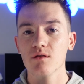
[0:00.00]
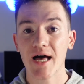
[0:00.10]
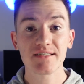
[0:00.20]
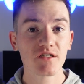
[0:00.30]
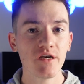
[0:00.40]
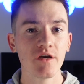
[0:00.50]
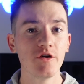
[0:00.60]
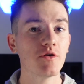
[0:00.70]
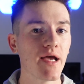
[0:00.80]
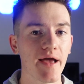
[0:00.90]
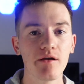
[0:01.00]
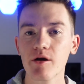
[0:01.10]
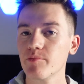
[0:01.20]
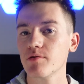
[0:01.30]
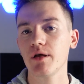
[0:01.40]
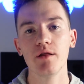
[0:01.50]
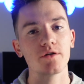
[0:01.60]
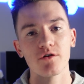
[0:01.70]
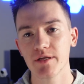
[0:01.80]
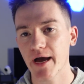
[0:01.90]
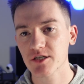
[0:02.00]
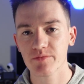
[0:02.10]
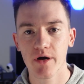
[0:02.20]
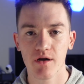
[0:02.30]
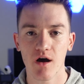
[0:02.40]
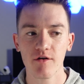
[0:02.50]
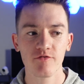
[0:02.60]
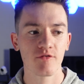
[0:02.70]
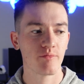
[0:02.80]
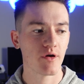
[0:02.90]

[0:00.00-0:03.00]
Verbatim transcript: Lastly, you can completely turn the action button off,